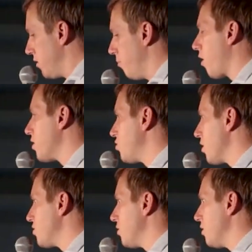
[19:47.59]
The market
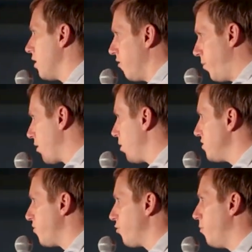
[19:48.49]
structure of
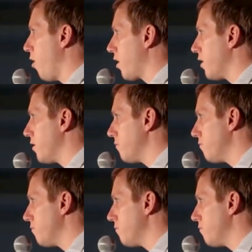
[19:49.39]
Bitcoin is a free market.